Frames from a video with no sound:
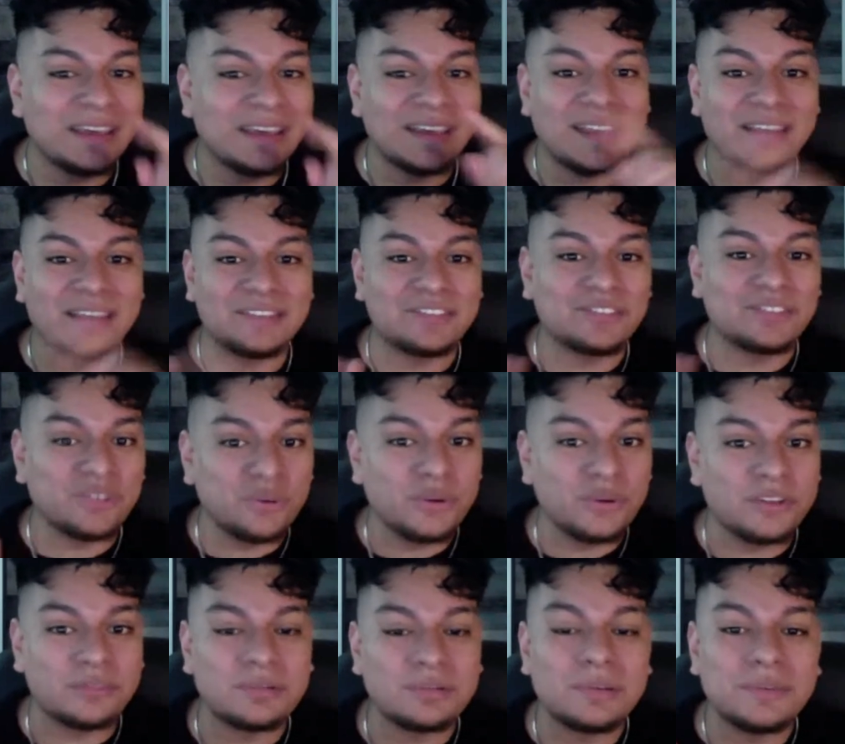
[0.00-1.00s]
and two,
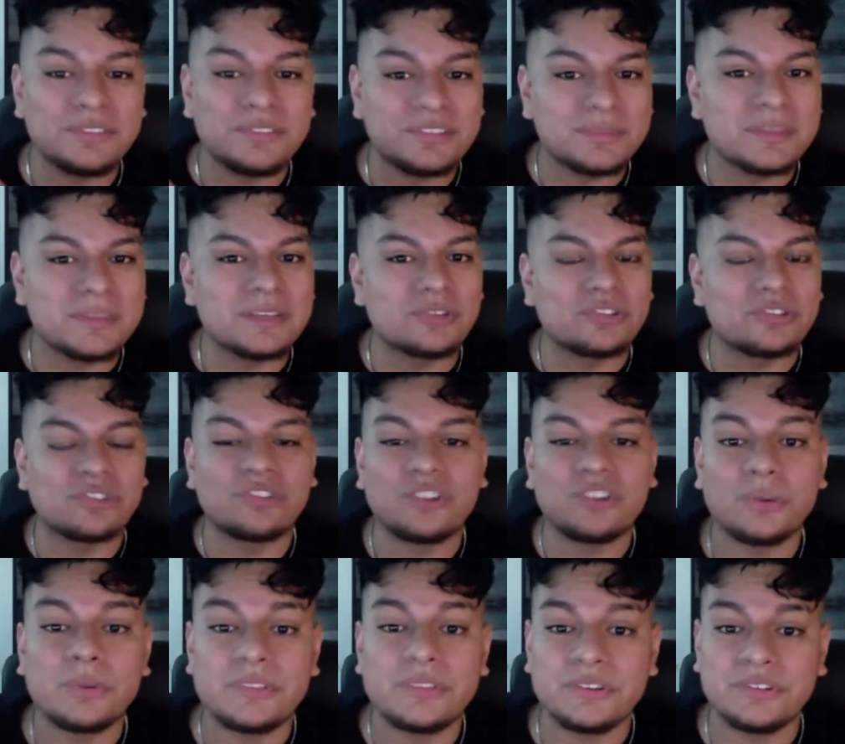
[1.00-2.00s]
it's probably something you should
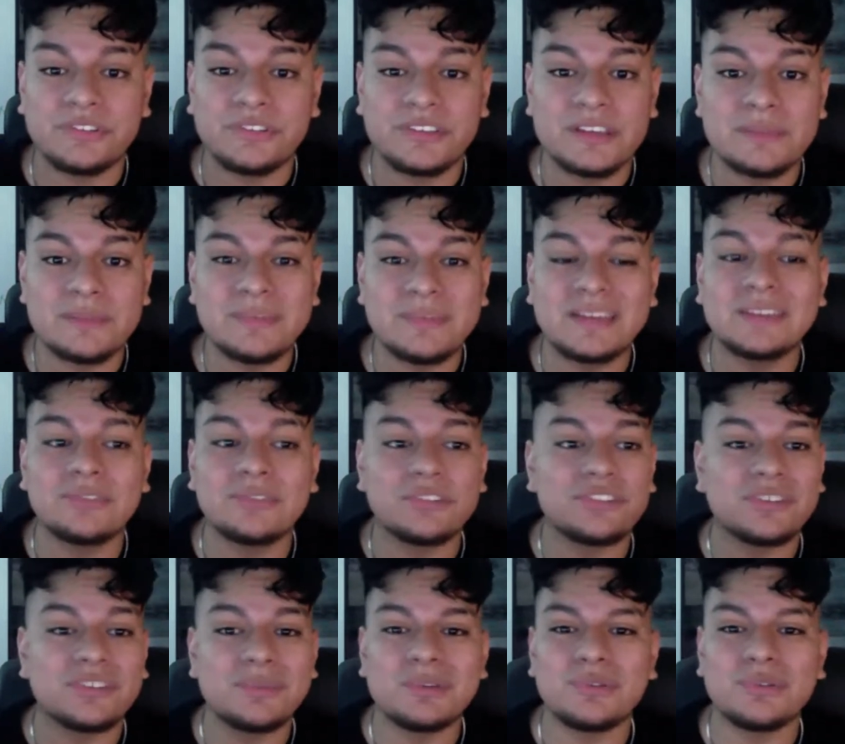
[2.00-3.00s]
share with your team. And if you're
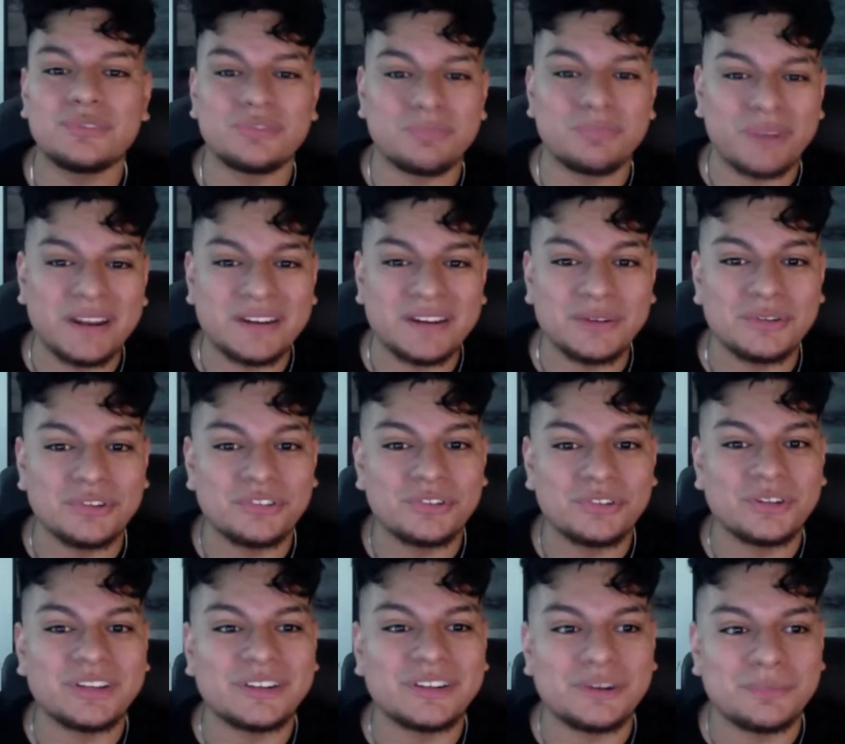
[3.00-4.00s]
someone who's brand new and you're
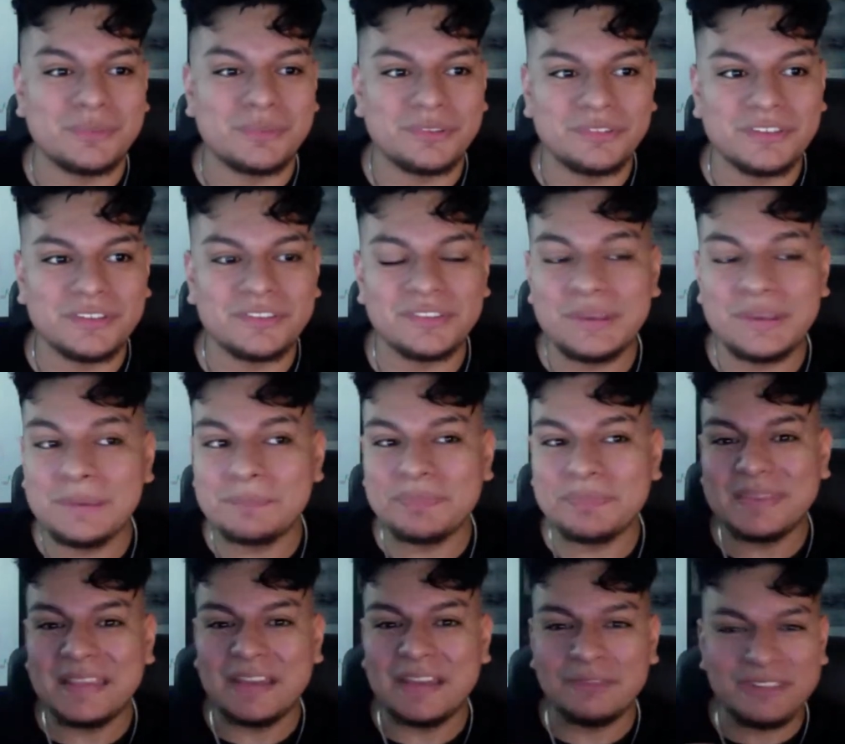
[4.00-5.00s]
starting in our business,
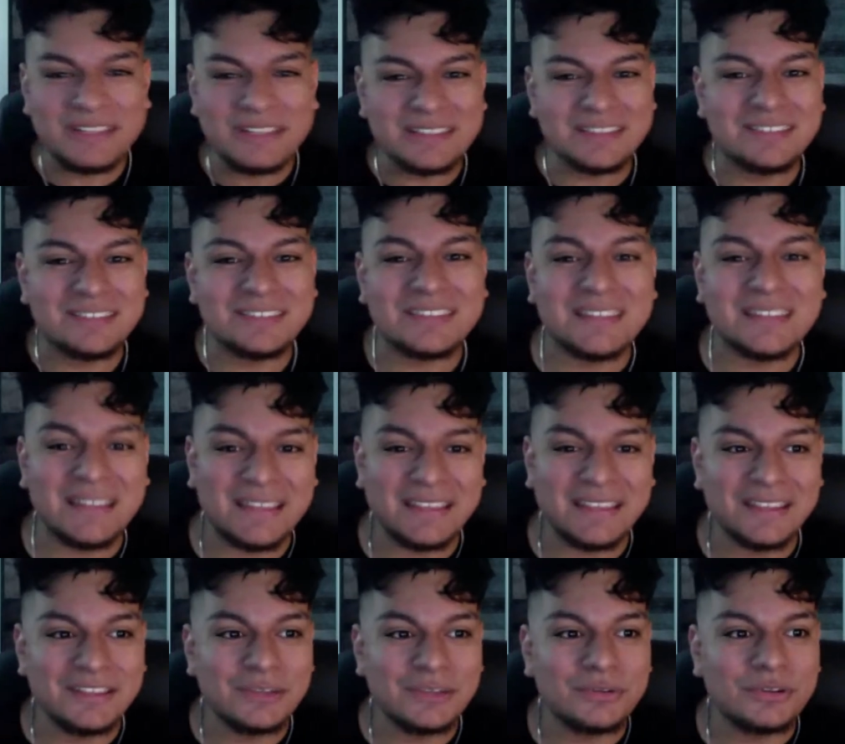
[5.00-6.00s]
I feel like this is going to
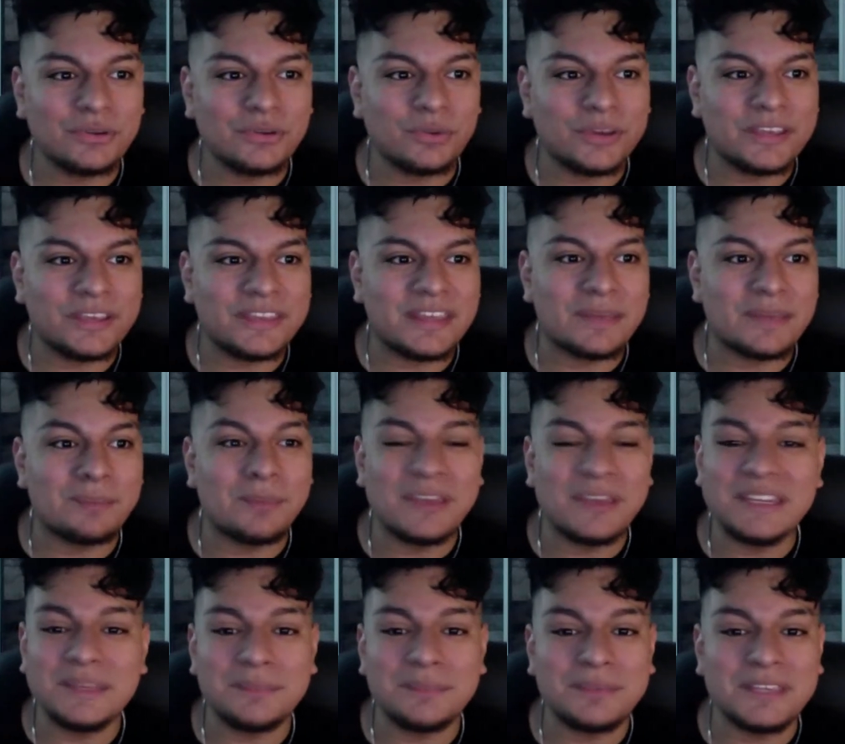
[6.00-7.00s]
hit you in a way that
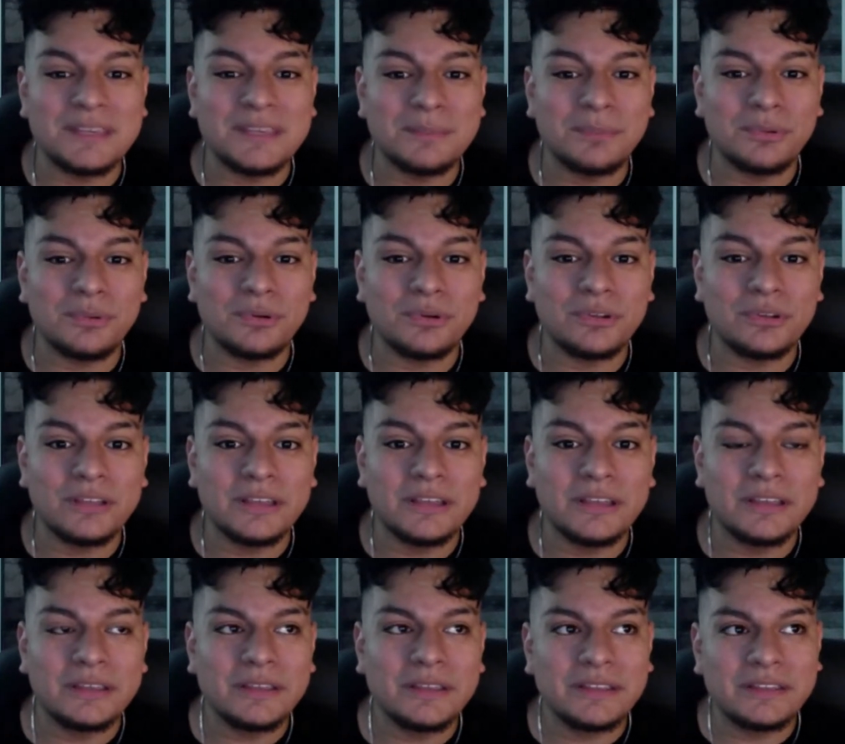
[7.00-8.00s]
many people
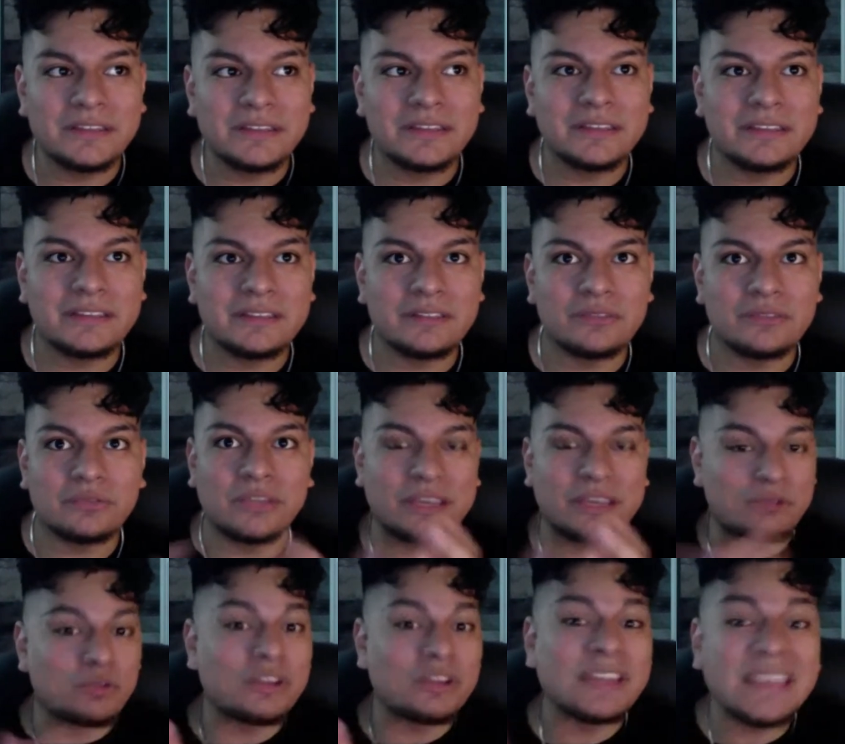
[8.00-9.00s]
like
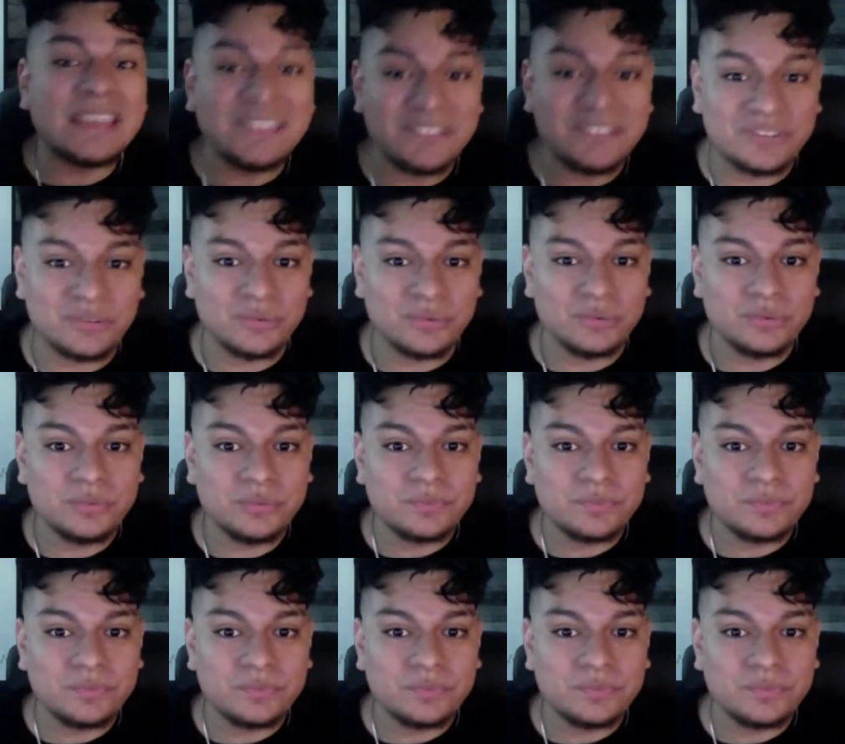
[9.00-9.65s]
relate to,